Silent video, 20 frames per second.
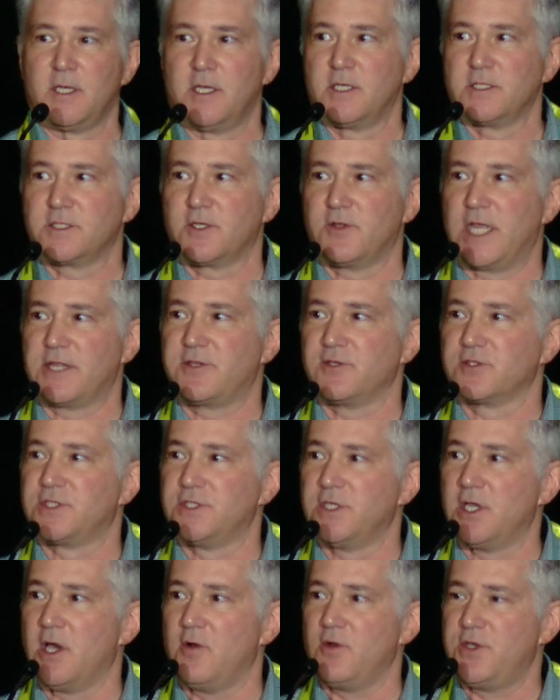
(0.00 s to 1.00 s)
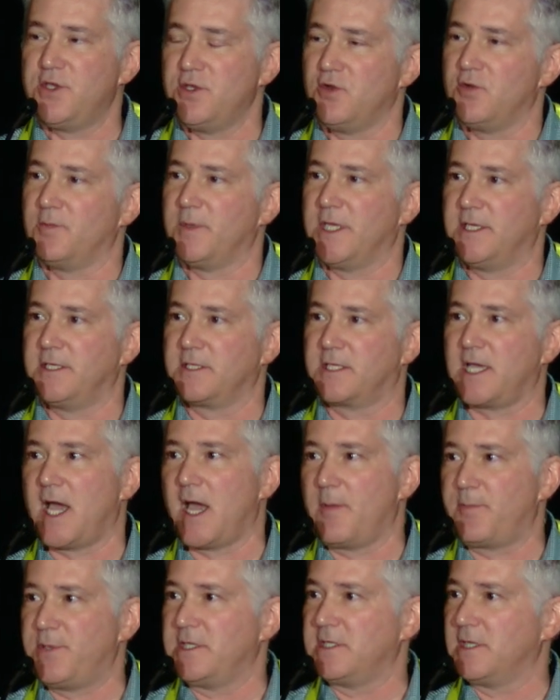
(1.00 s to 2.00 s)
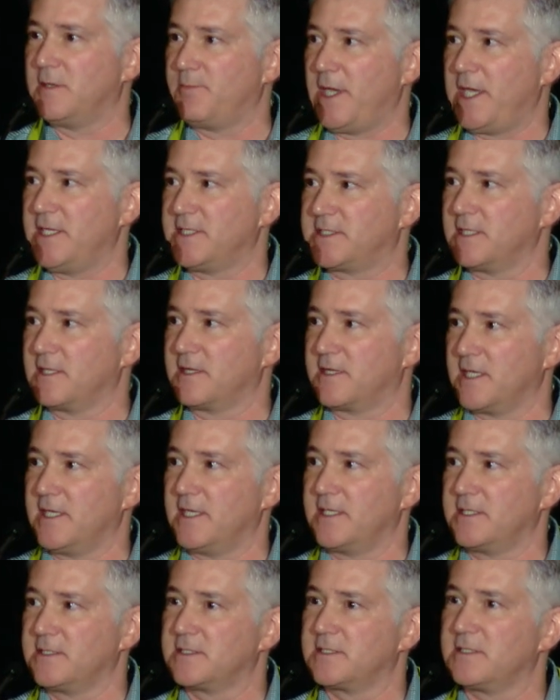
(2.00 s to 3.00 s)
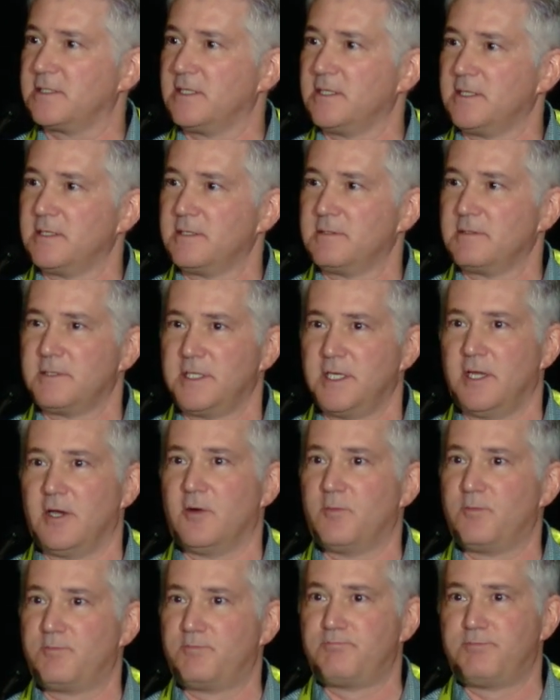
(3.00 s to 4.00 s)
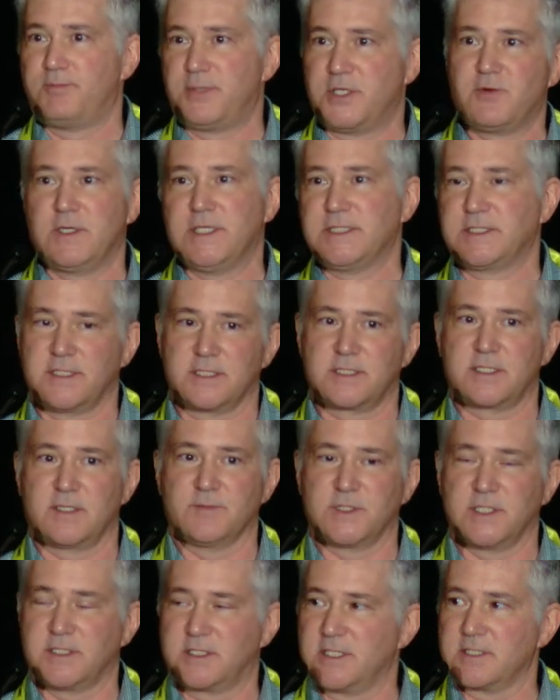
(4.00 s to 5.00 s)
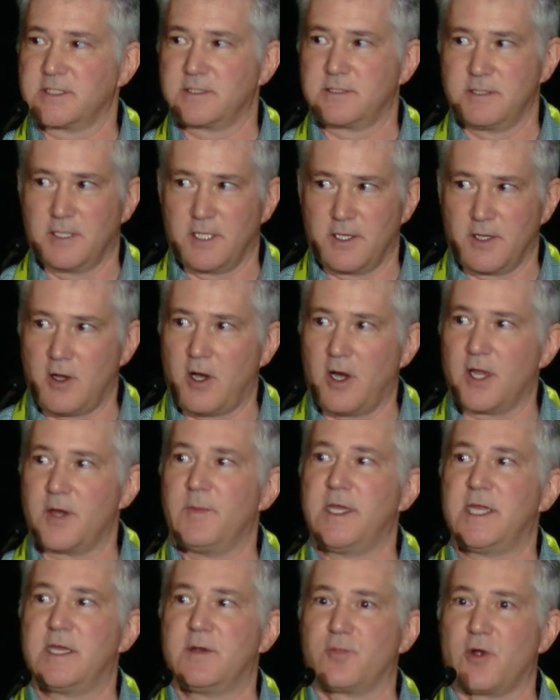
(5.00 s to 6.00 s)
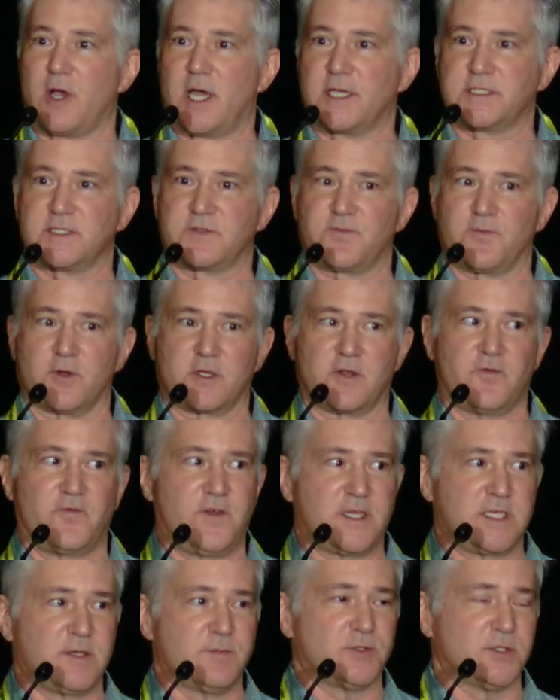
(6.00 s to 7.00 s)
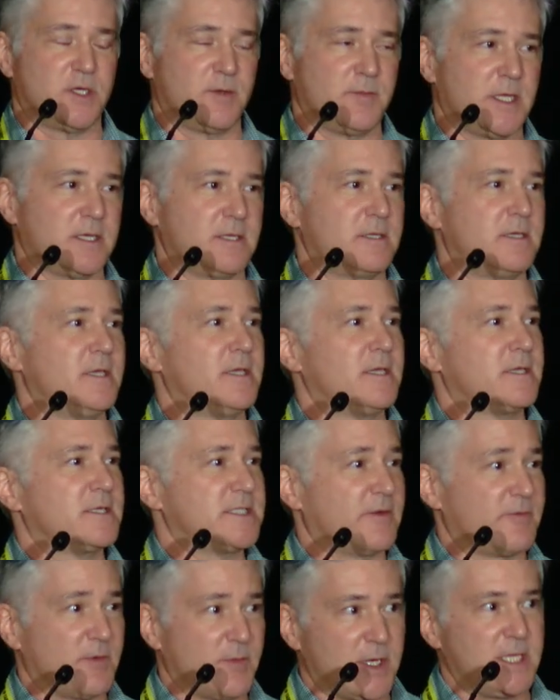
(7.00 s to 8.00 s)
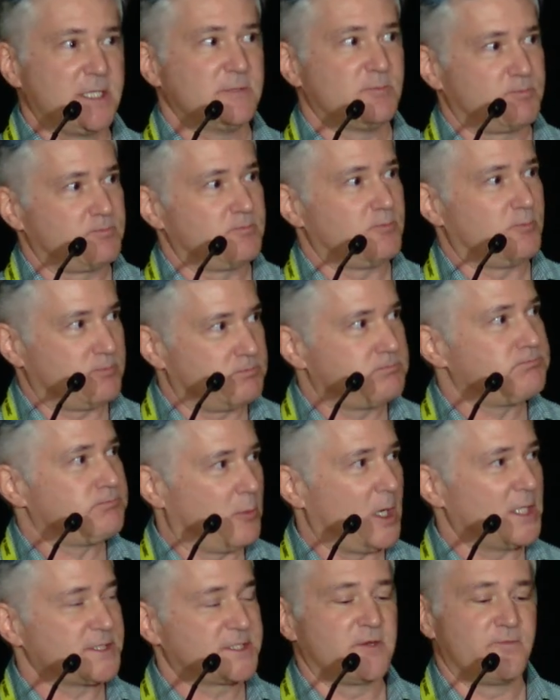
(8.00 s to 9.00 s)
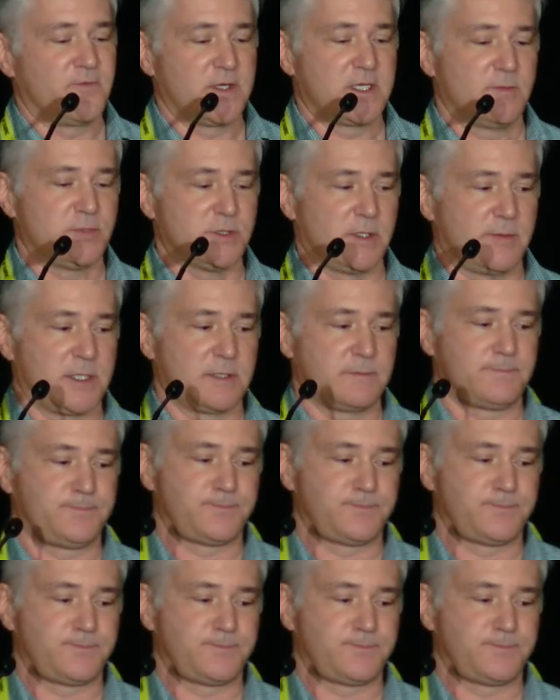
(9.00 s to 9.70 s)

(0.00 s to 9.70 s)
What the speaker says: So that there's no human copying and pasting things, between systems. It's just an automated process for config deployment, because everybody wants config deployment.